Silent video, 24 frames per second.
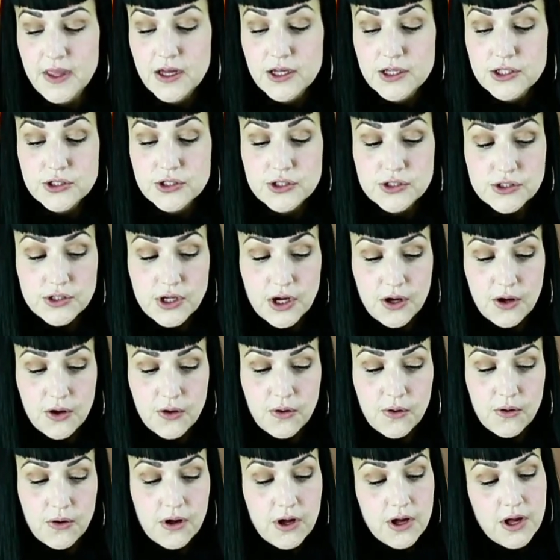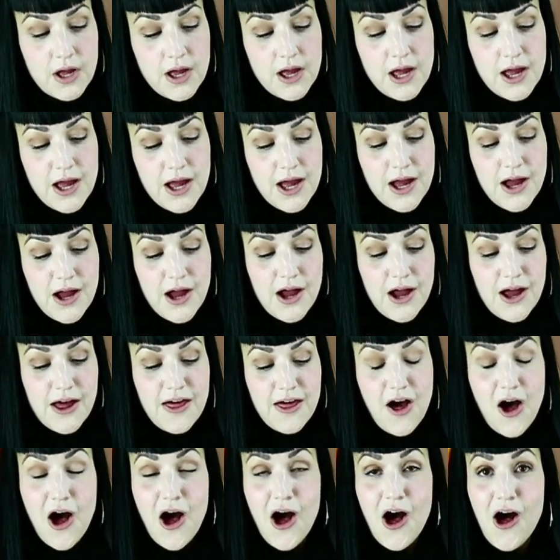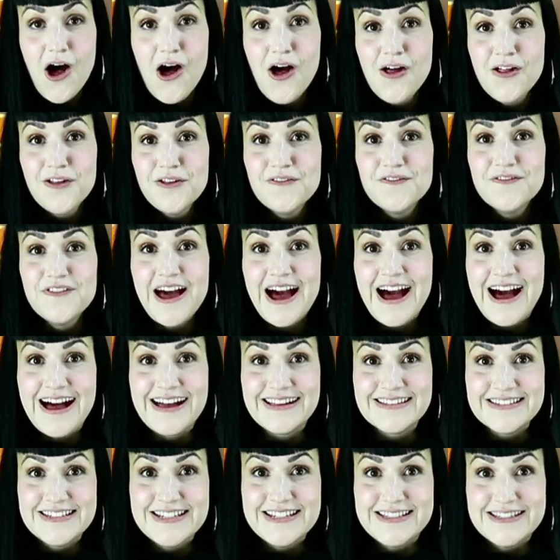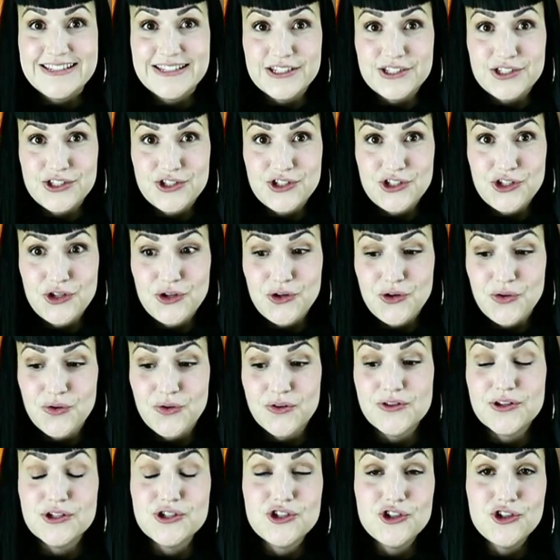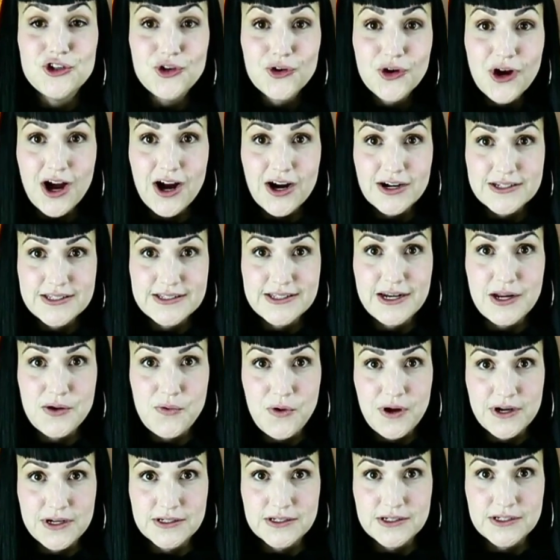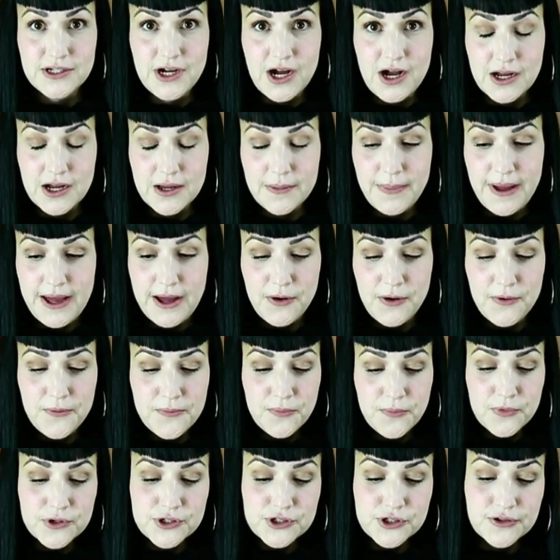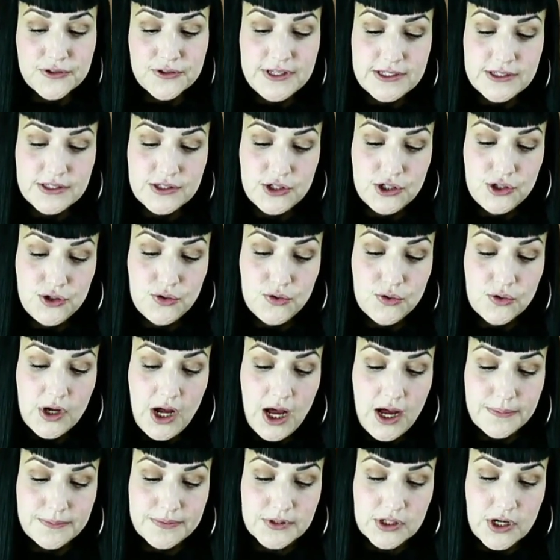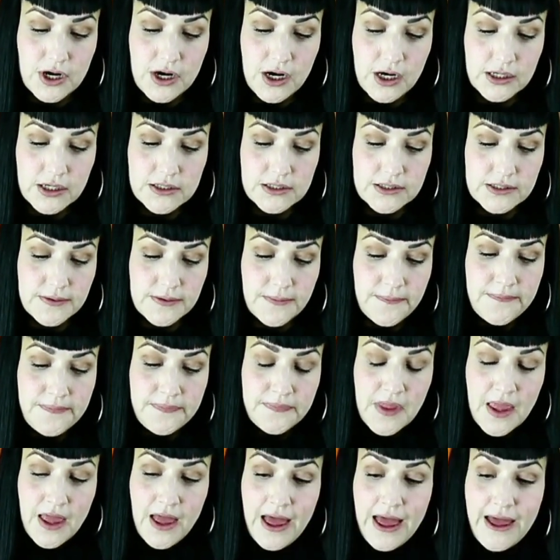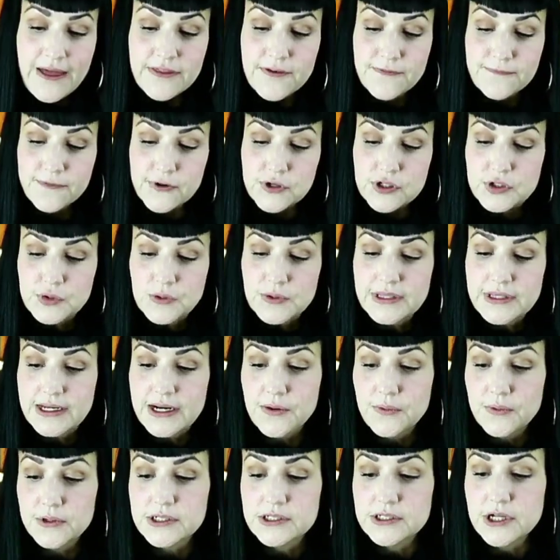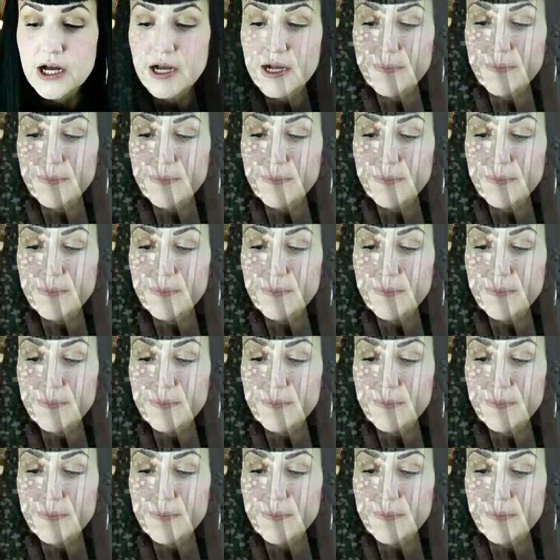So all of that leads us to the two cards that I wanted to talk about, which are these two cups cards. And the first one that I want to talk